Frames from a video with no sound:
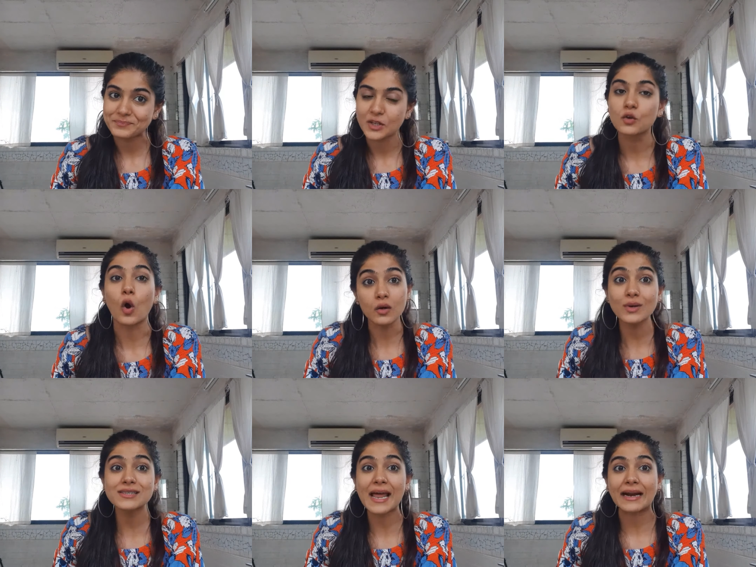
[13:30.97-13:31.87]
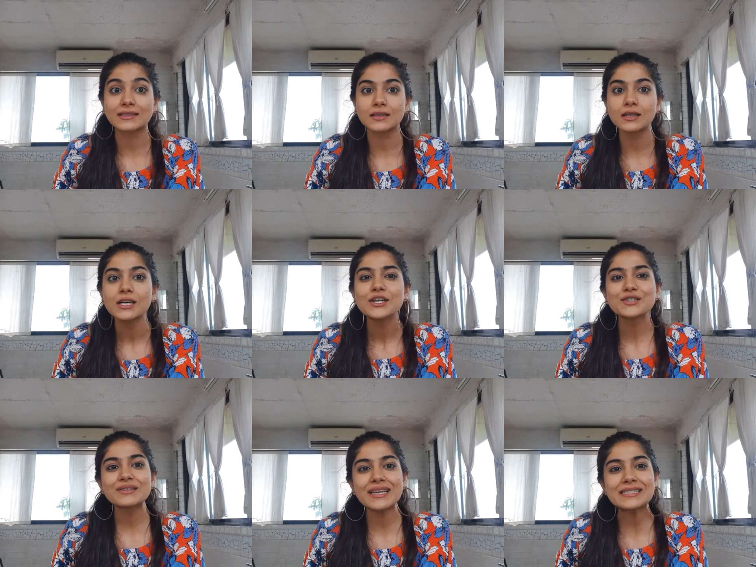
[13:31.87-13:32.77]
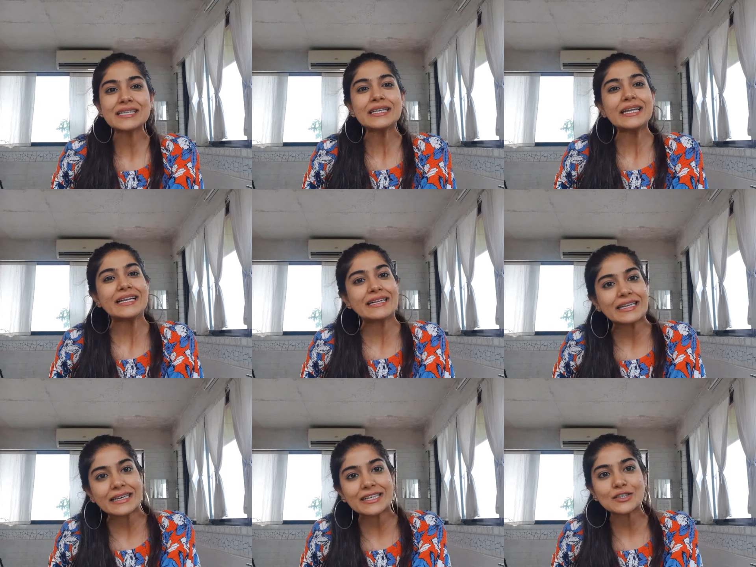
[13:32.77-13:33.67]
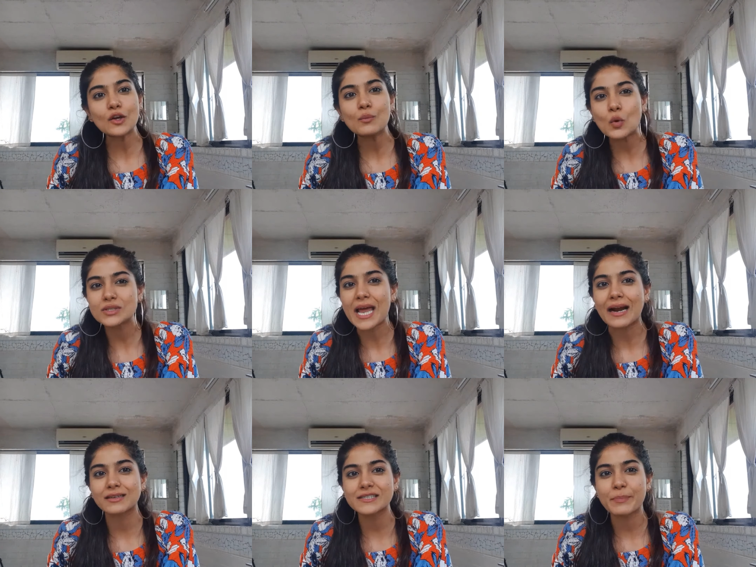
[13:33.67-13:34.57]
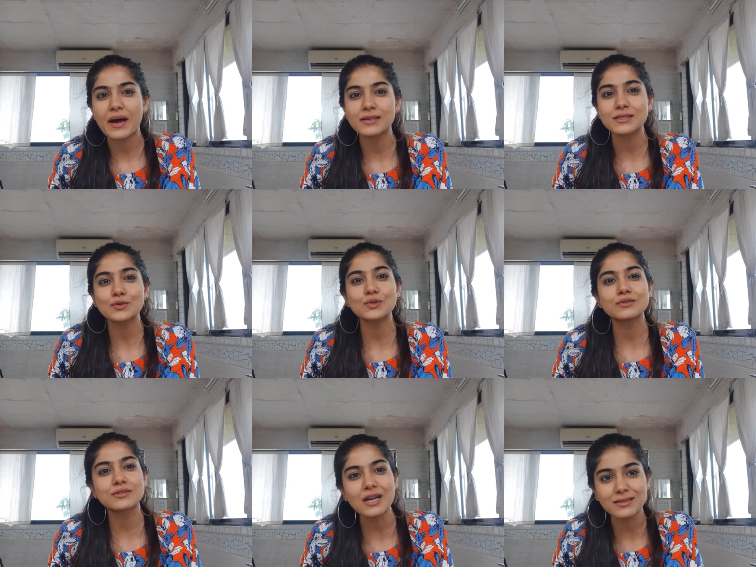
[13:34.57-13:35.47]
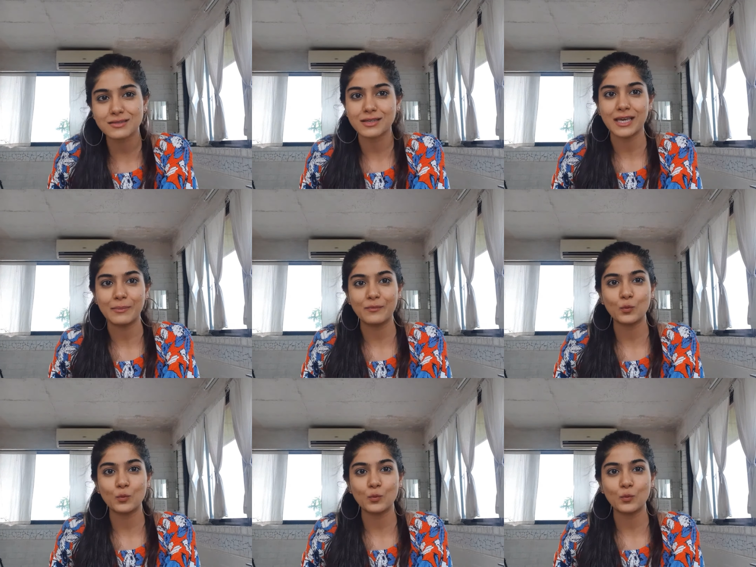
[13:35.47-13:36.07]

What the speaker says: Ron was an actor, so there's an inclination on most actors' parts to trust him,